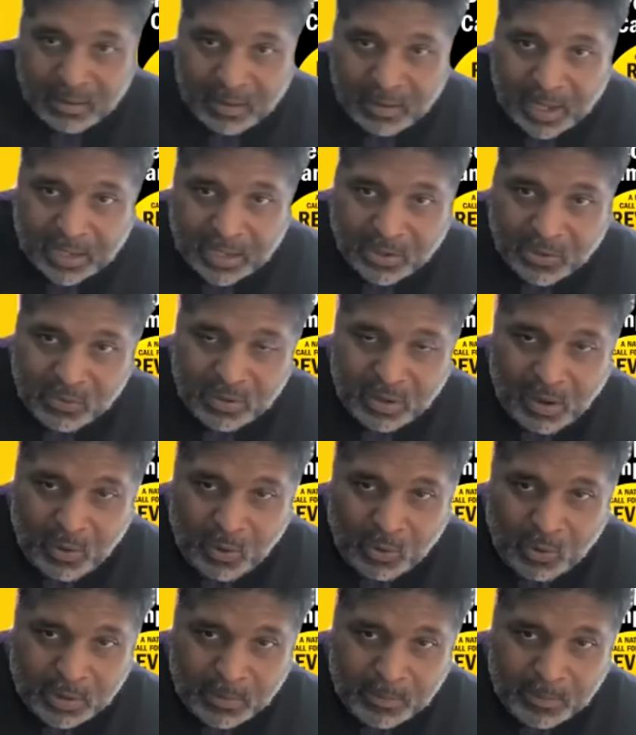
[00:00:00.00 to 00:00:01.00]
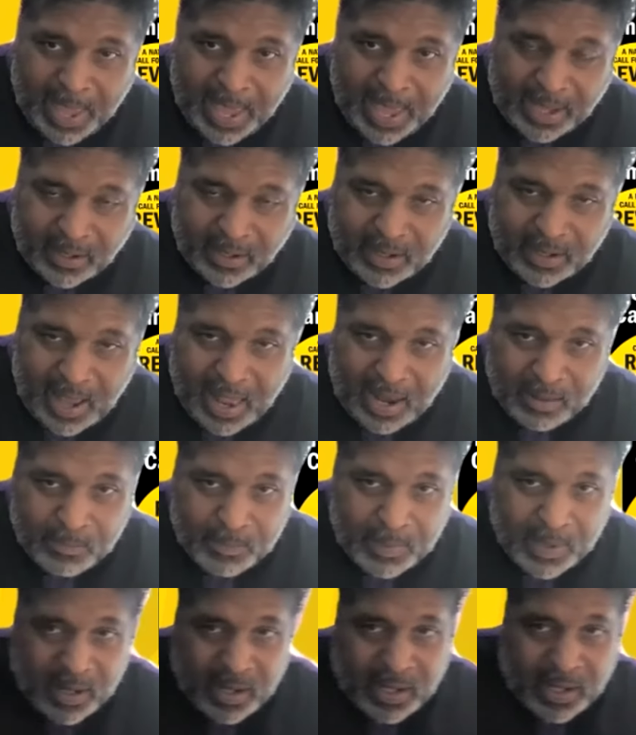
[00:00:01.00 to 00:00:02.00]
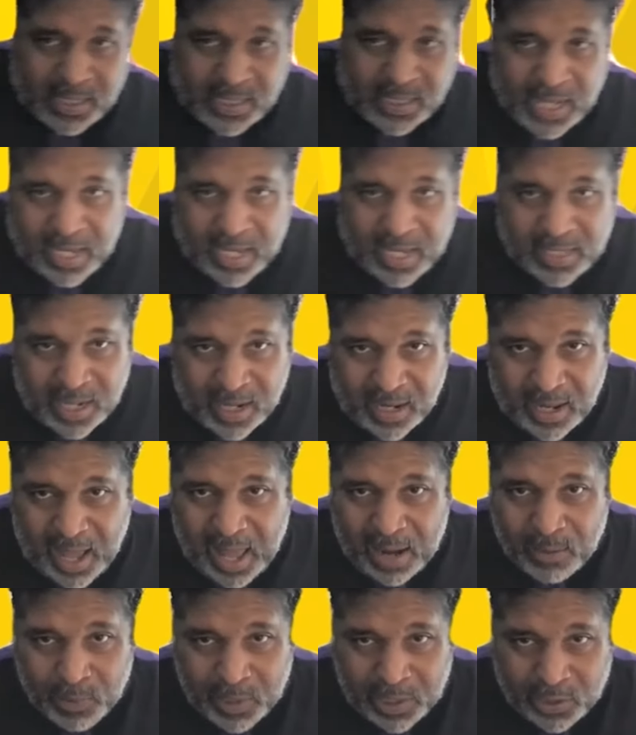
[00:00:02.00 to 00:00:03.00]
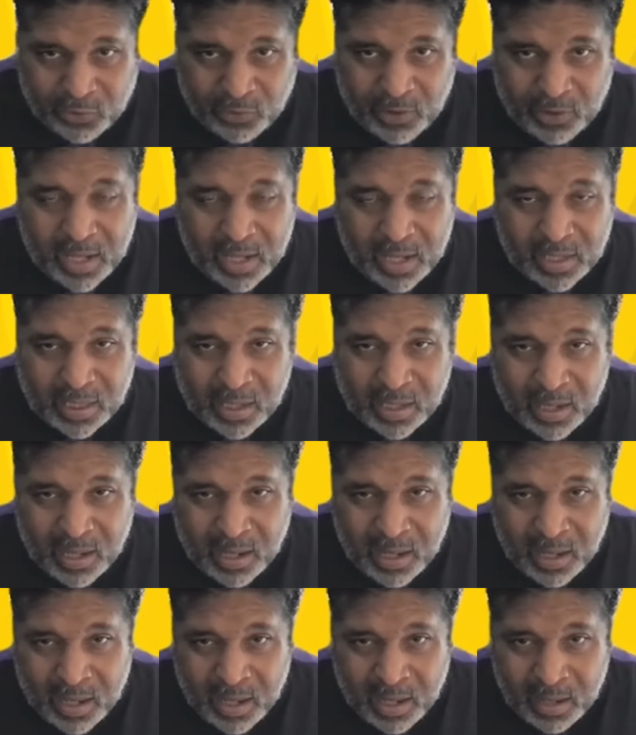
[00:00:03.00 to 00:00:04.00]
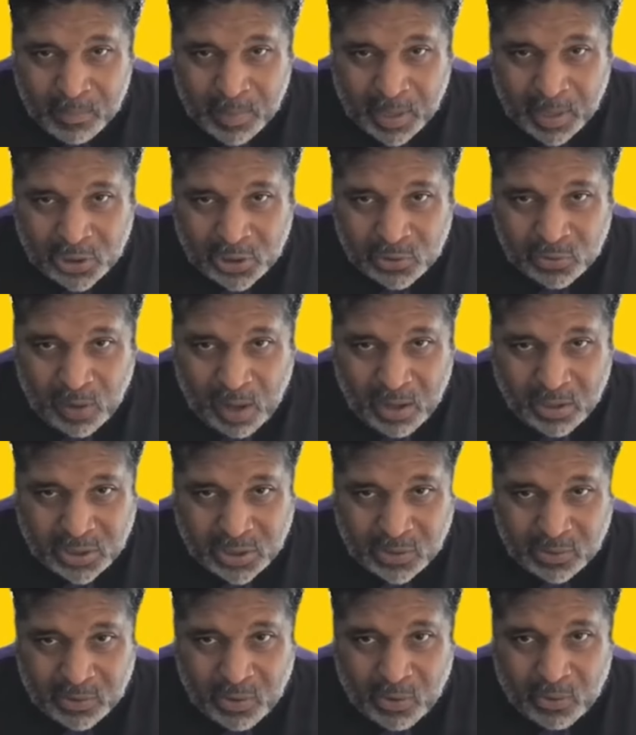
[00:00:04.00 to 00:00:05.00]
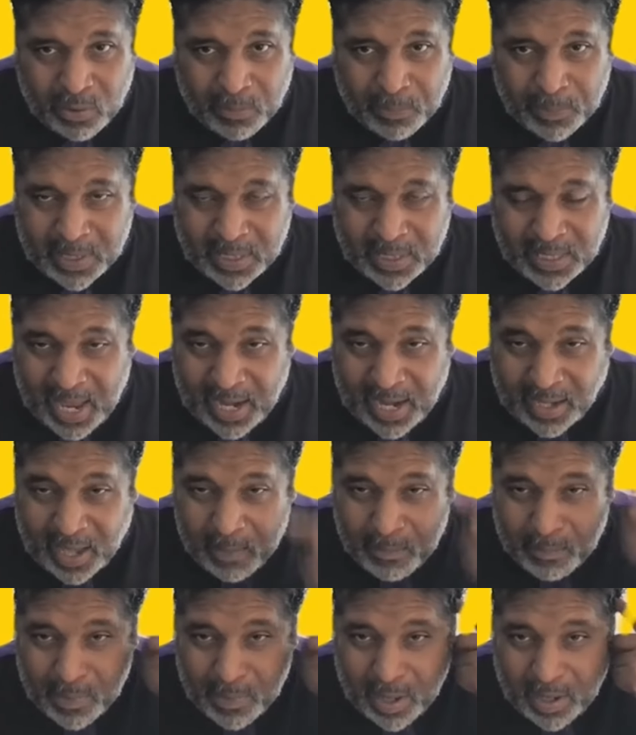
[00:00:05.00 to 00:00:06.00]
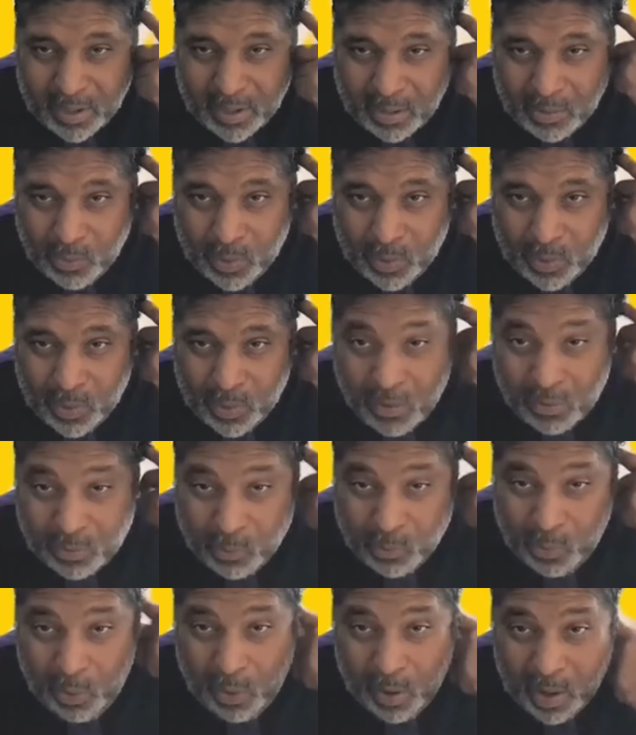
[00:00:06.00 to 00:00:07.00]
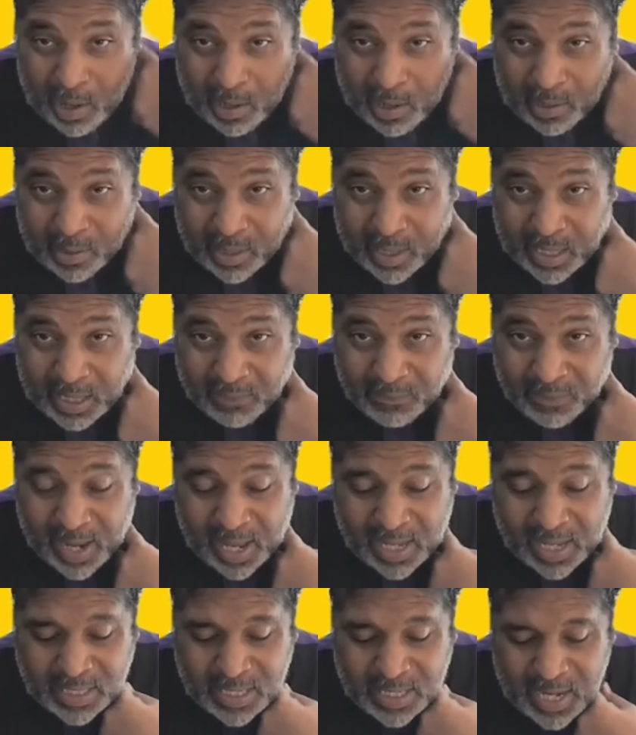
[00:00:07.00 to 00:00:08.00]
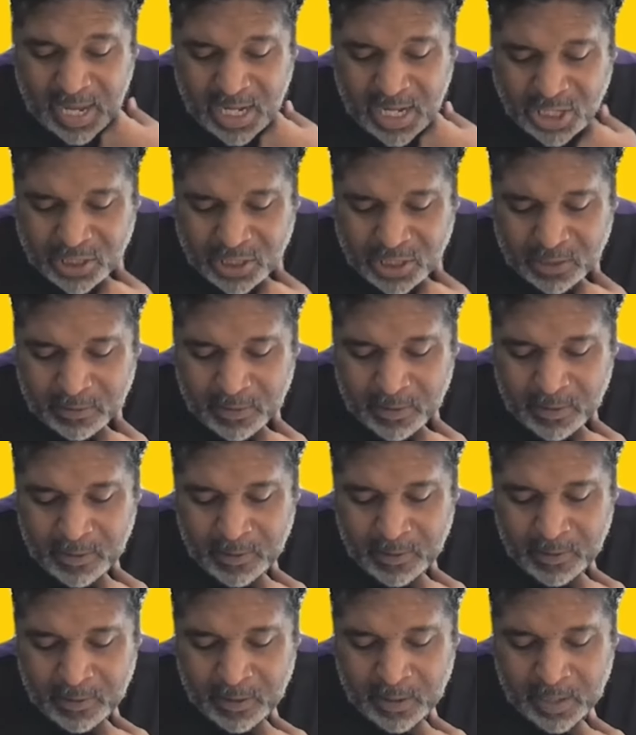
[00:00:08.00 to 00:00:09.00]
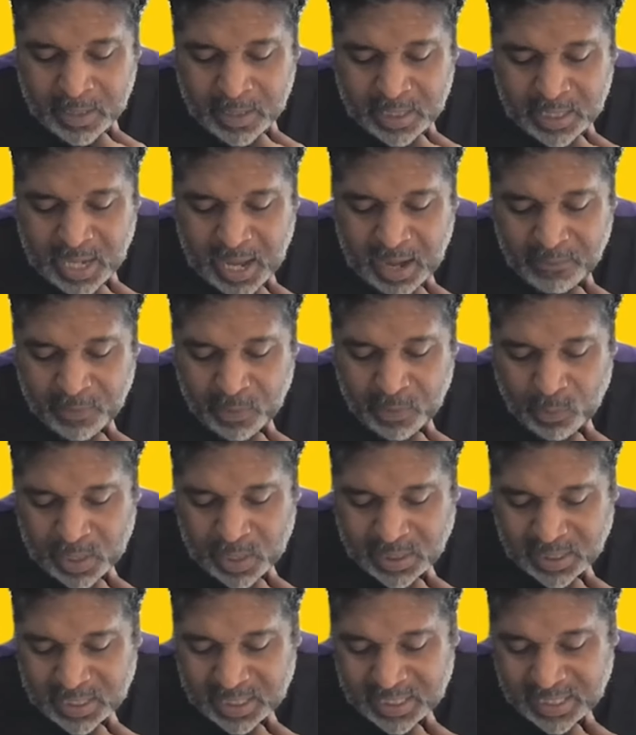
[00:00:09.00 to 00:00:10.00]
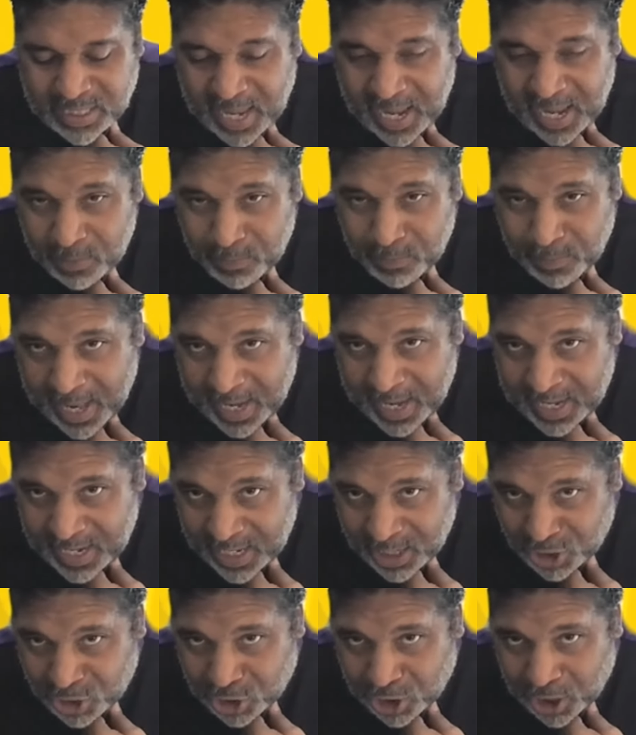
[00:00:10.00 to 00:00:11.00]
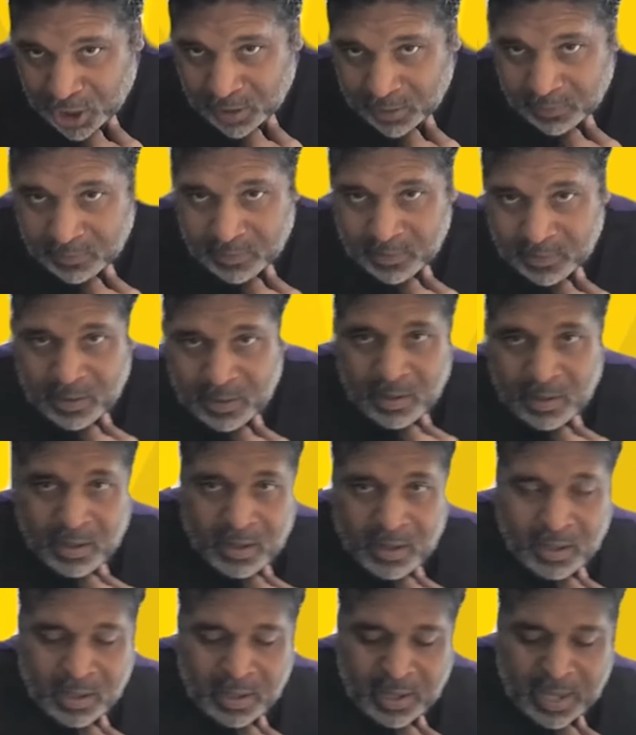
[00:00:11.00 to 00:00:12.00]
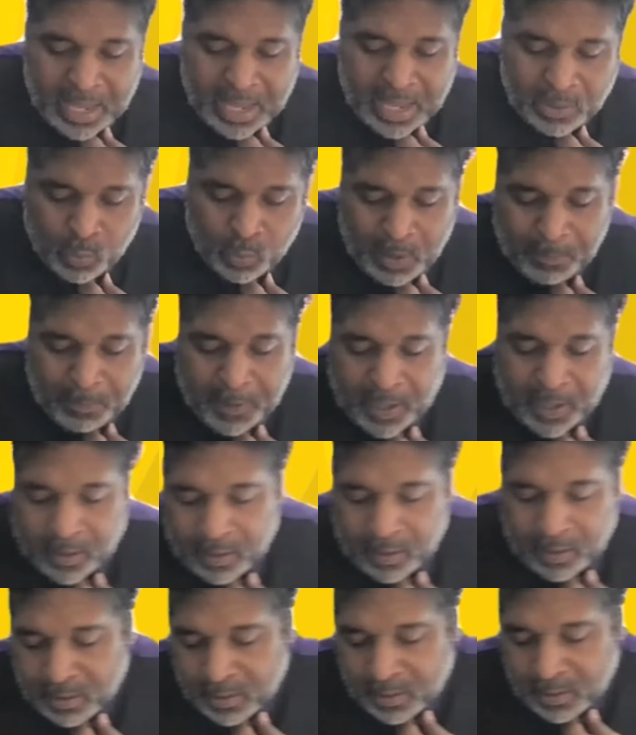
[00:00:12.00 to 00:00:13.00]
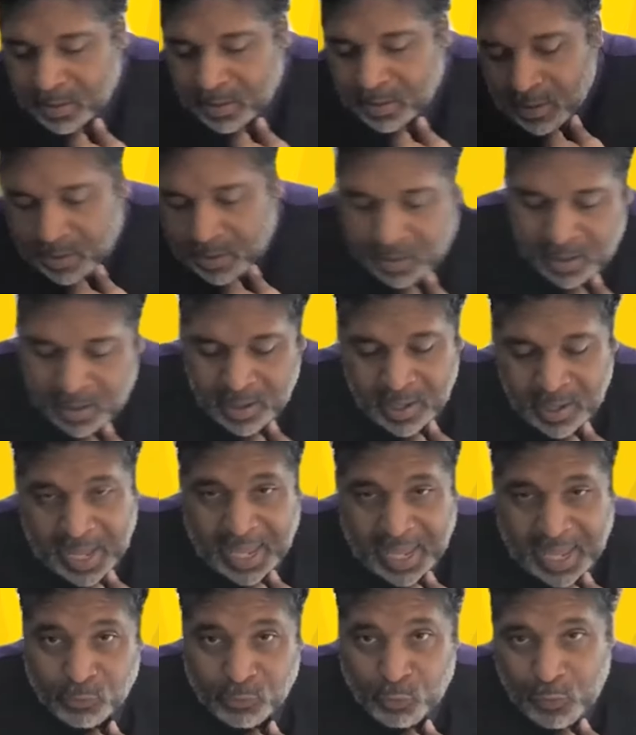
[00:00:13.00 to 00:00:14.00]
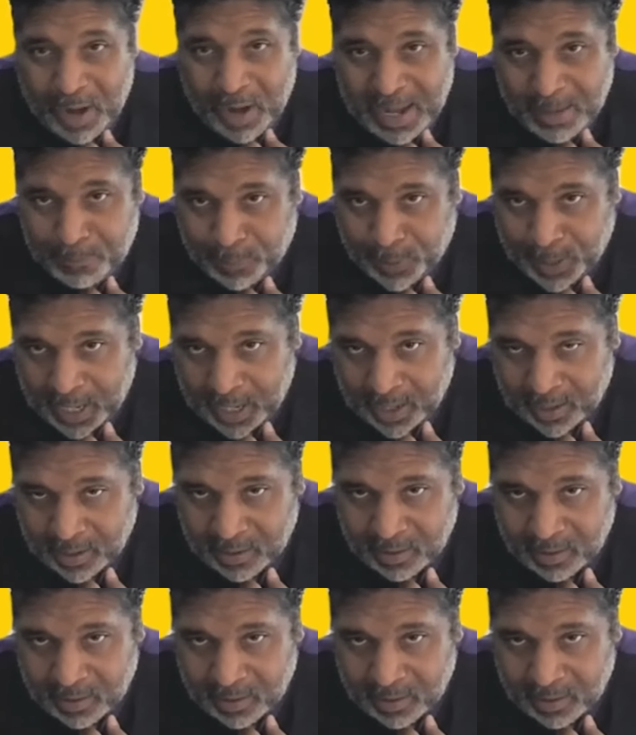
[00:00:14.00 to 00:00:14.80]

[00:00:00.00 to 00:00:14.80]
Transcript: And you know on the back of the dollar bill, it says, "In God we trust," but you also know to protect that money, we'll go to war, even as a nation. Slavery was sustained by lynching and whipping and raping